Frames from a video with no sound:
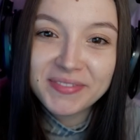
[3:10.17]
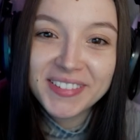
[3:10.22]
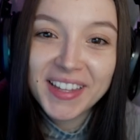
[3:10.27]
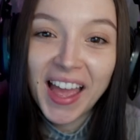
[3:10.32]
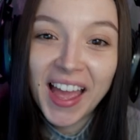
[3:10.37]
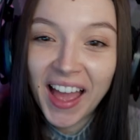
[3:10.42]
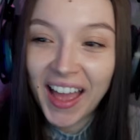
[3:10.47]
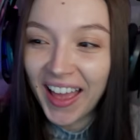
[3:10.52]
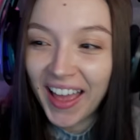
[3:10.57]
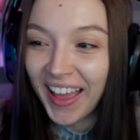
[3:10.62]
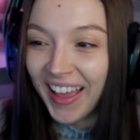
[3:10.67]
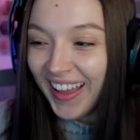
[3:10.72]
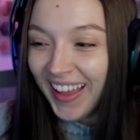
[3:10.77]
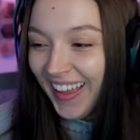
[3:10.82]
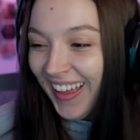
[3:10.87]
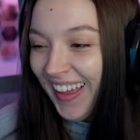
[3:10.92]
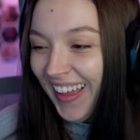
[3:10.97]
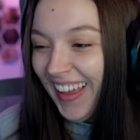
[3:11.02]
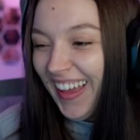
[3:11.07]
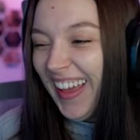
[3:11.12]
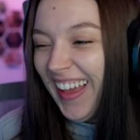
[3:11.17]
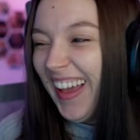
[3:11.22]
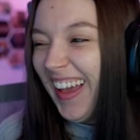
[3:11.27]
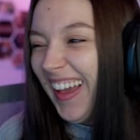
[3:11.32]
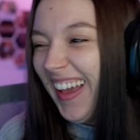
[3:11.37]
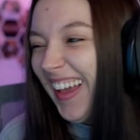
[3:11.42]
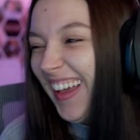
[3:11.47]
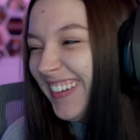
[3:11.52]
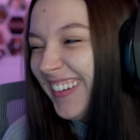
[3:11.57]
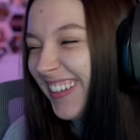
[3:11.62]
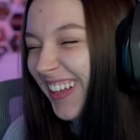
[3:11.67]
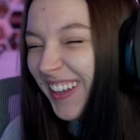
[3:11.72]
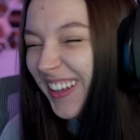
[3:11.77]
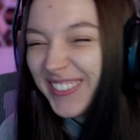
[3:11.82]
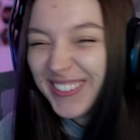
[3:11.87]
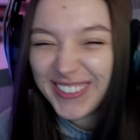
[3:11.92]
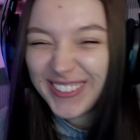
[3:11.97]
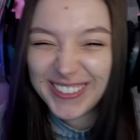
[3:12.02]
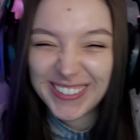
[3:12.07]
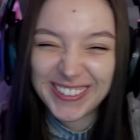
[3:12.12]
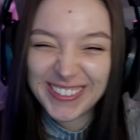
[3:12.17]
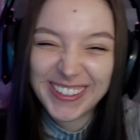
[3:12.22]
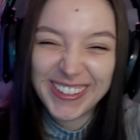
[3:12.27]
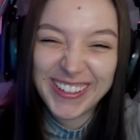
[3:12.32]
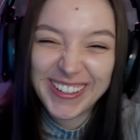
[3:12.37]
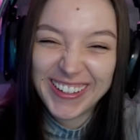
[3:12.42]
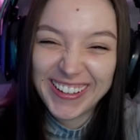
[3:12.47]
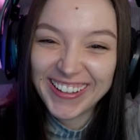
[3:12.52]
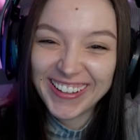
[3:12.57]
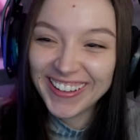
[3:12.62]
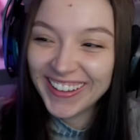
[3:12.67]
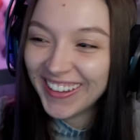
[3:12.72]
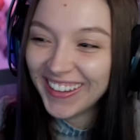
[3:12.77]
I'm so sorry.